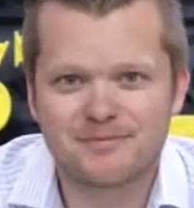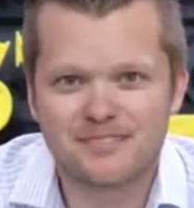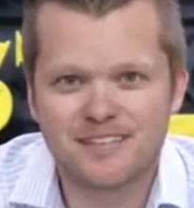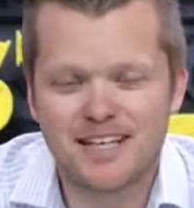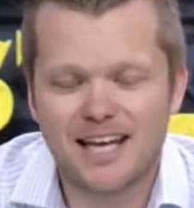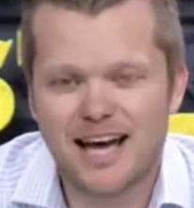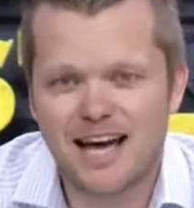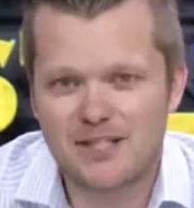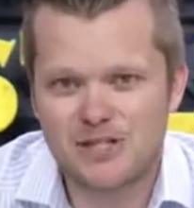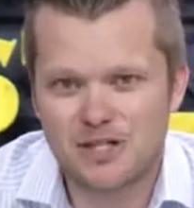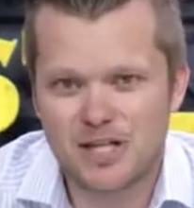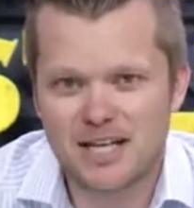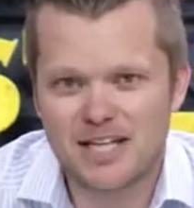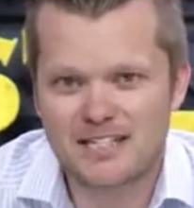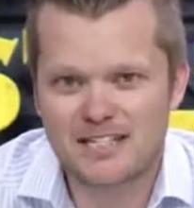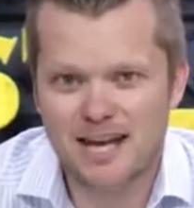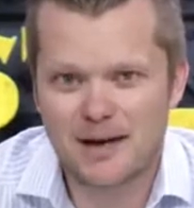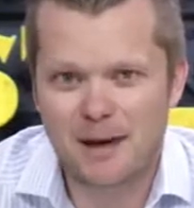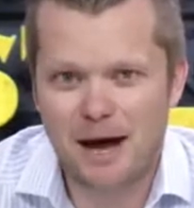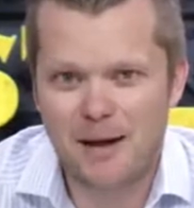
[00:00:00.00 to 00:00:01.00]
Yeah,
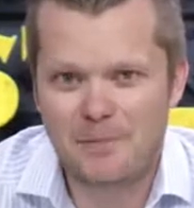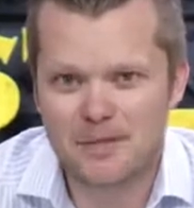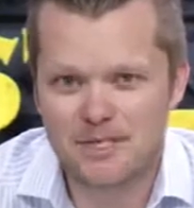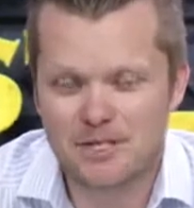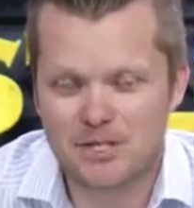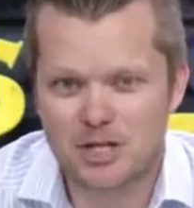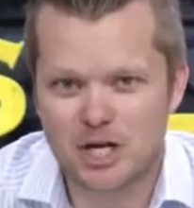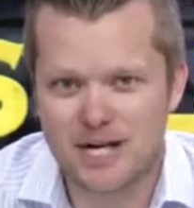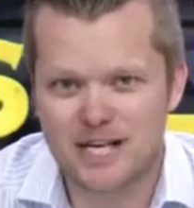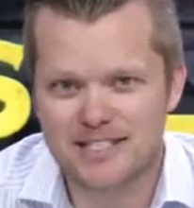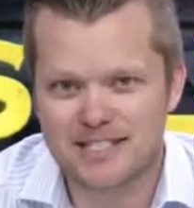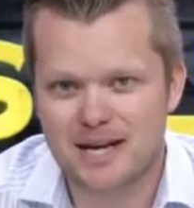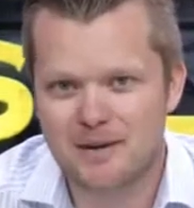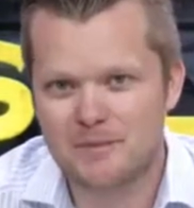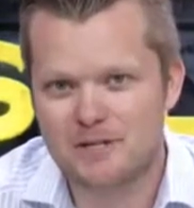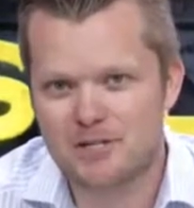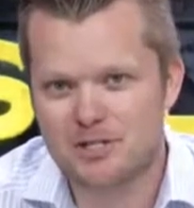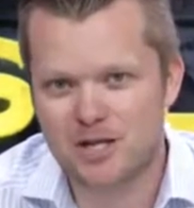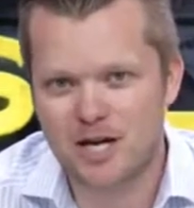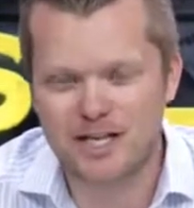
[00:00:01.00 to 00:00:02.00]
Jake's. Um, I, I, miss Jake's. I
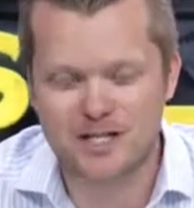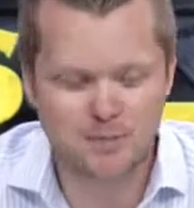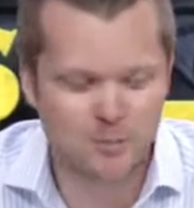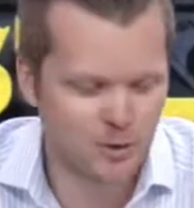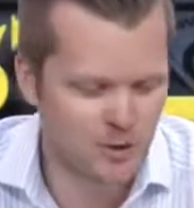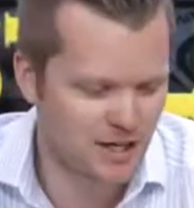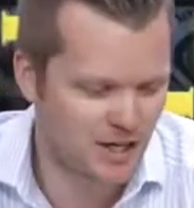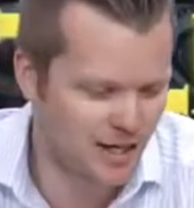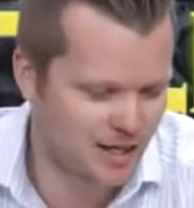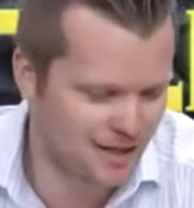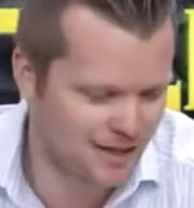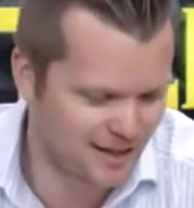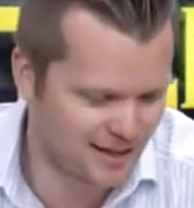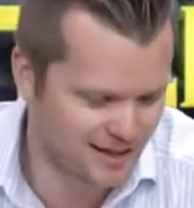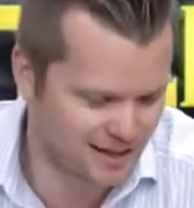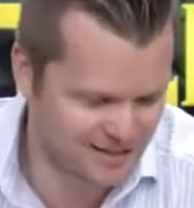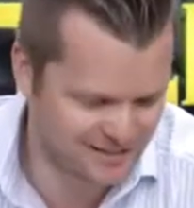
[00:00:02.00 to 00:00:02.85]
miss Jake's more than anything.